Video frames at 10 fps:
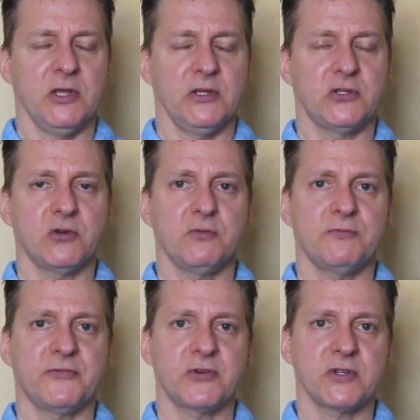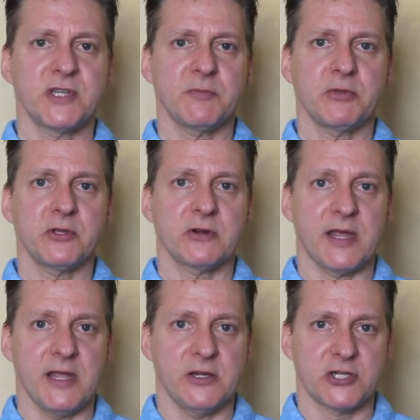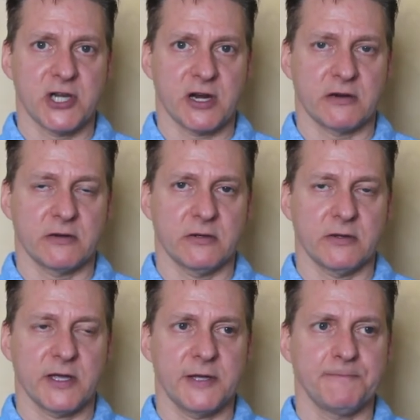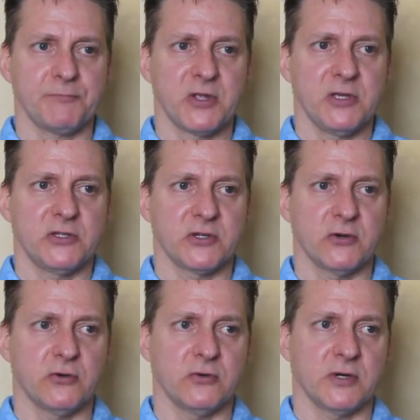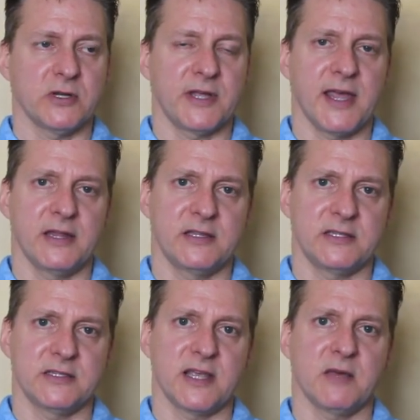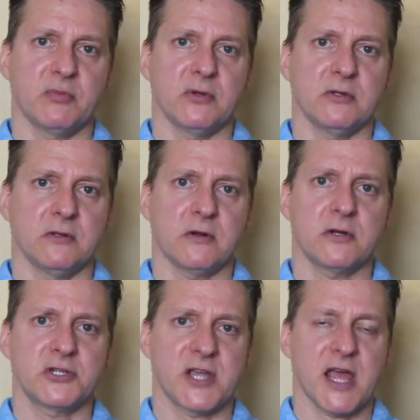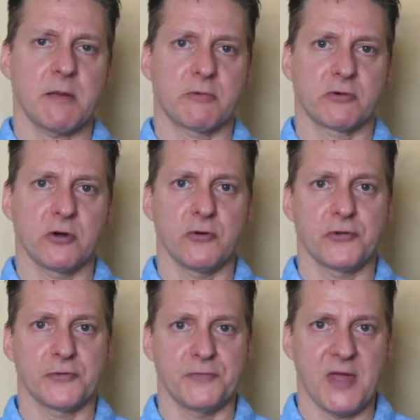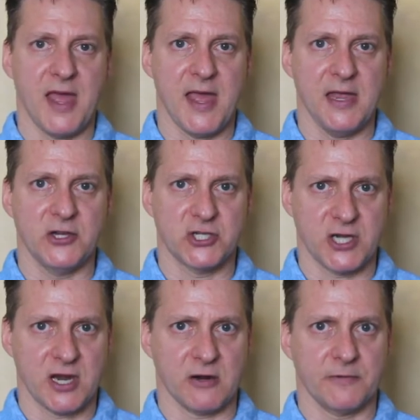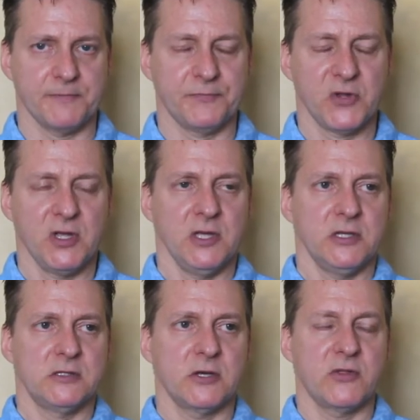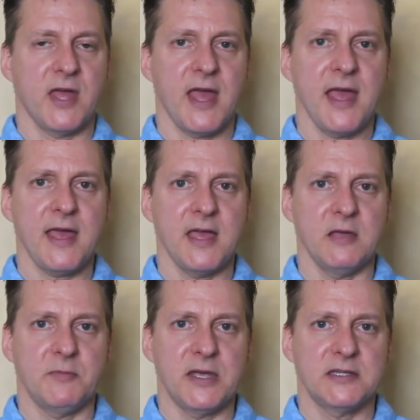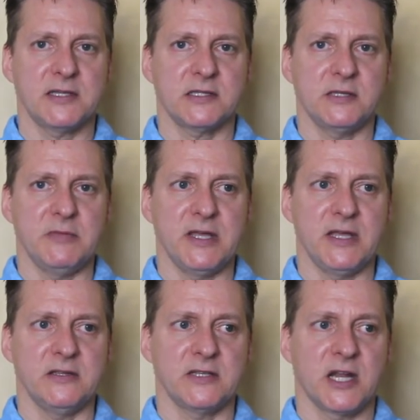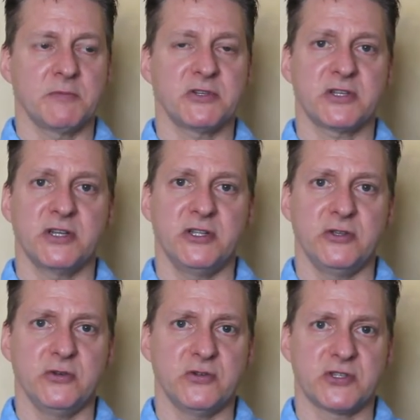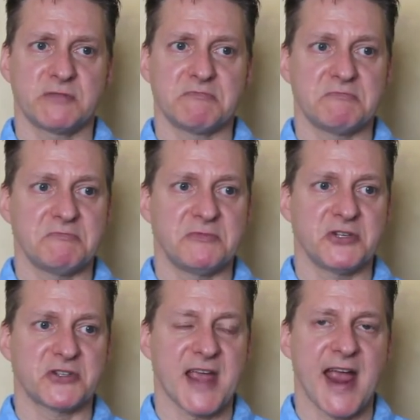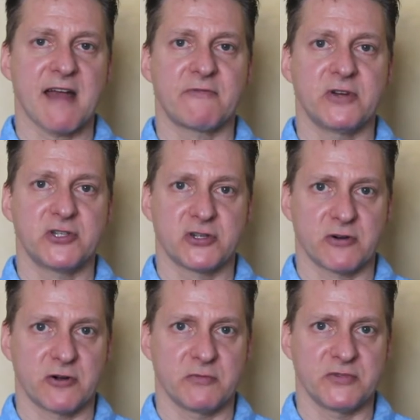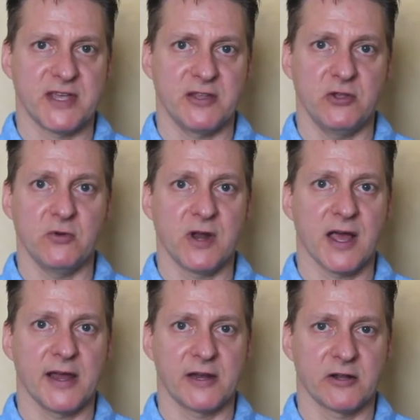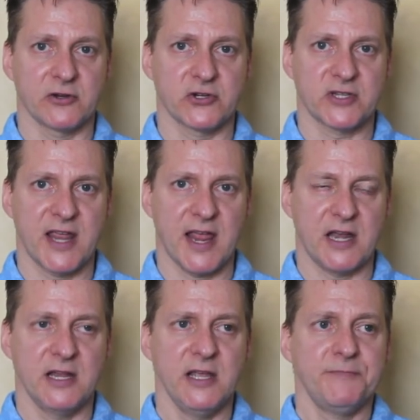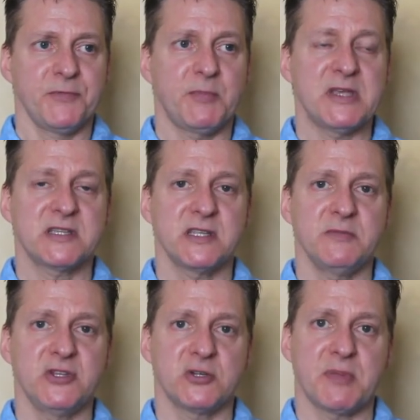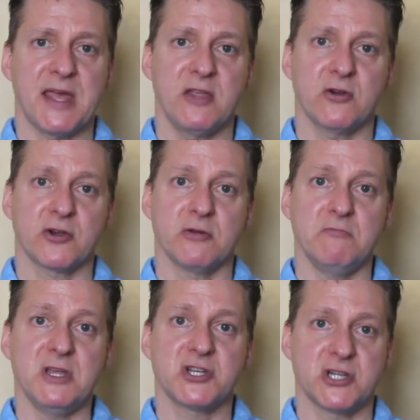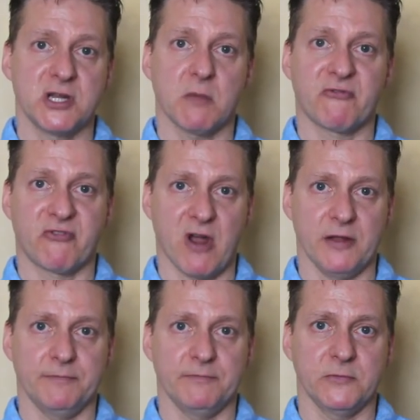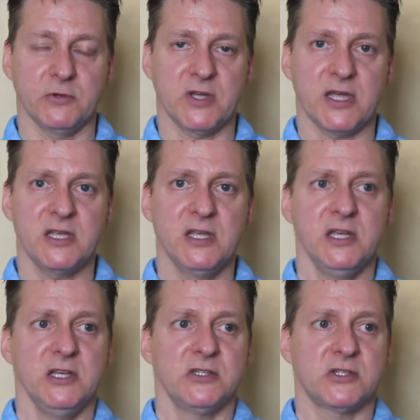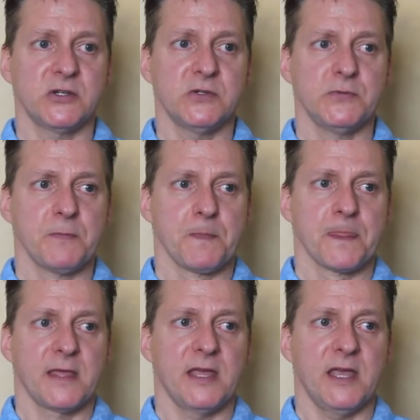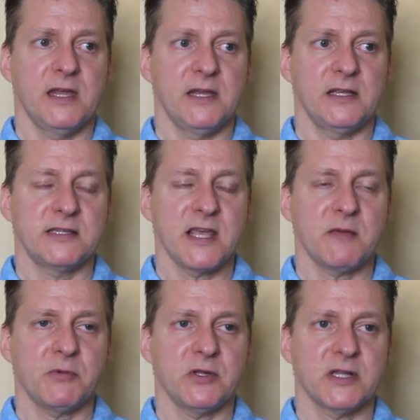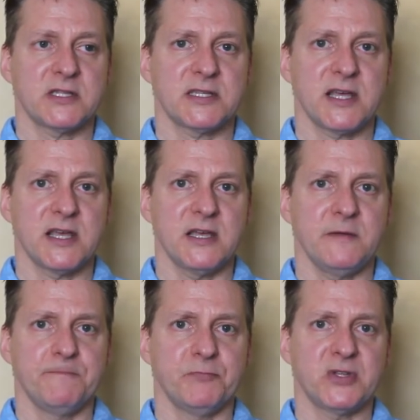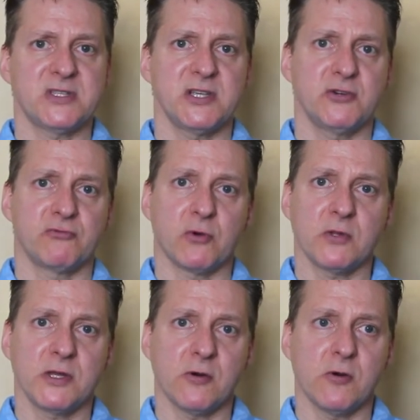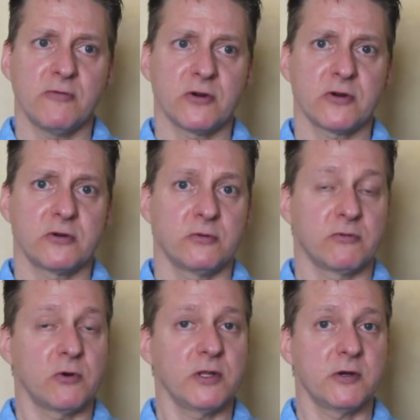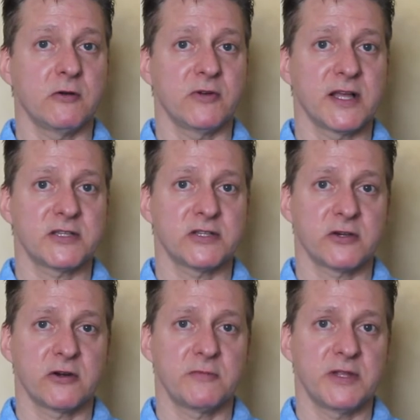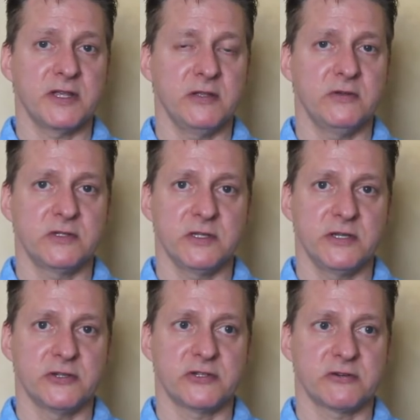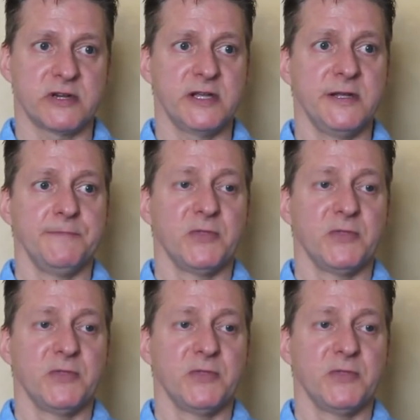So, for example, your A share, okay? So, again, this example, large cap growth, A share. So the A basically means, and I'm just going to use just average terms that you and I can understand. Basically means you're paying your commission up front, okay? So in an example, let's say you're rolling over, that's a term that they use in the industry.